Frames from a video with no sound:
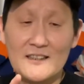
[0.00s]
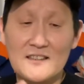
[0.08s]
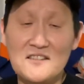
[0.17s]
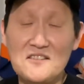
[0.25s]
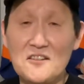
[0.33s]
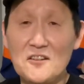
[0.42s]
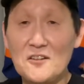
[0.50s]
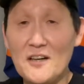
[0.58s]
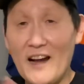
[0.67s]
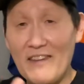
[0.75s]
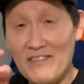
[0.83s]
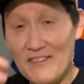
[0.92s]
So
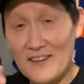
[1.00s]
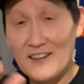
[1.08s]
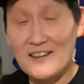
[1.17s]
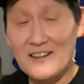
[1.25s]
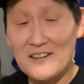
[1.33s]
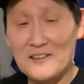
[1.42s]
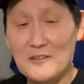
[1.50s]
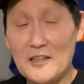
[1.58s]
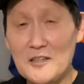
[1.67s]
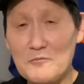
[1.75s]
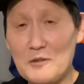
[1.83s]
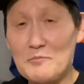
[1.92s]
I think
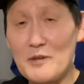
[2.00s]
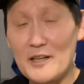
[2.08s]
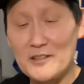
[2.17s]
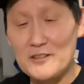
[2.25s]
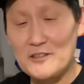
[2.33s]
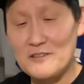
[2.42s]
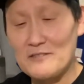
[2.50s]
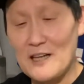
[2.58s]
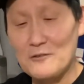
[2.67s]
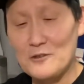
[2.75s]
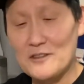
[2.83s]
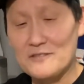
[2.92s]
it'd be better if I
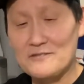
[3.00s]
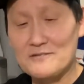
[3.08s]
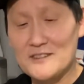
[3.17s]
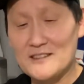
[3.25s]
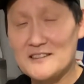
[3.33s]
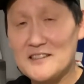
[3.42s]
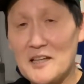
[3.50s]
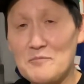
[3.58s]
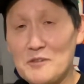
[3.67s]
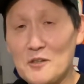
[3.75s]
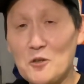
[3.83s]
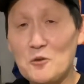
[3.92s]
would have just taped
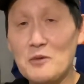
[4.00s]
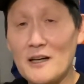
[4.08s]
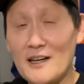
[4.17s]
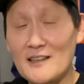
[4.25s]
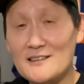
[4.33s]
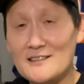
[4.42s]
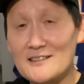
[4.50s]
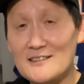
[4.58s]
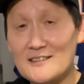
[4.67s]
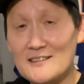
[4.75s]
the whole box